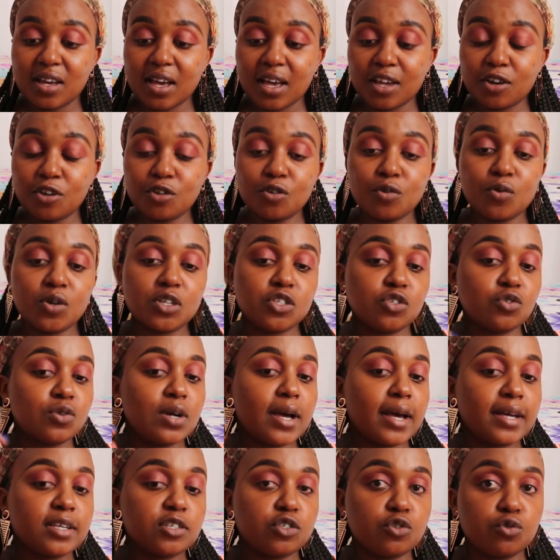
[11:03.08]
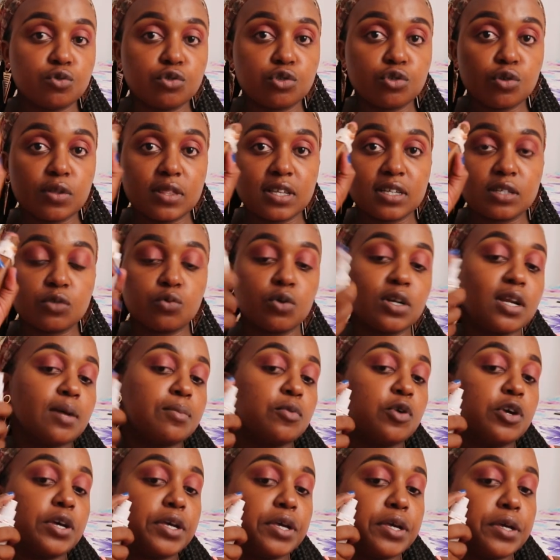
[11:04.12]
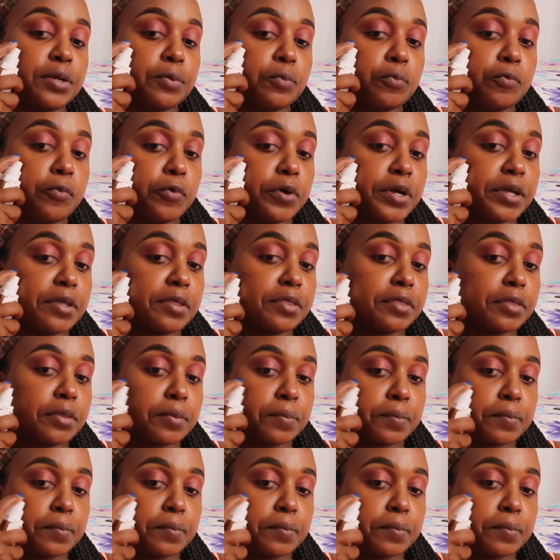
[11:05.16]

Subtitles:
I don't know what you guys do. So this is what I'm going in with,